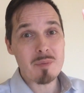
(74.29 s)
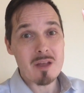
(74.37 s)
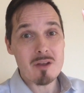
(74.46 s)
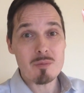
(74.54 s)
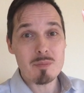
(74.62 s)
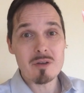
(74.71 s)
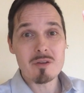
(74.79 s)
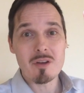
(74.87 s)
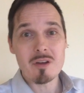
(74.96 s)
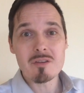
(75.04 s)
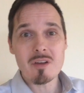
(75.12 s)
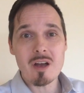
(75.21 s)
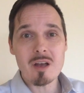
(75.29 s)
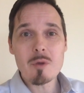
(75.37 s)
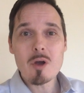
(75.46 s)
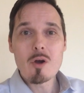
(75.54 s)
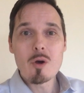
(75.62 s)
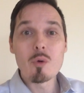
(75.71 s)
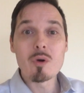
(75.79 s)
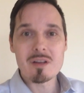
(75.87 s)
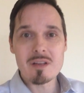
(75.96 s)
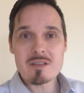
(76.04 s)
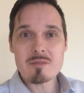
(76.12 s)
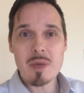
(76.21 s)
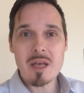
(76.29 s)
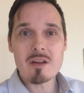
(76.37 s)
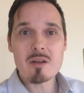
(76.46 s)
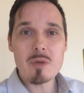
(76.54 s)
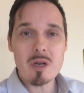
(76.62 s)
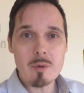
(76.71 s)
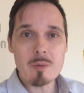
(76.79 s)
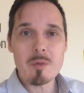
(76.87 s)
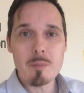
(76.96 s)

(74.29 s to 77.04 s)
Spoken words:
paying your bills on time, or at least paying the minimum.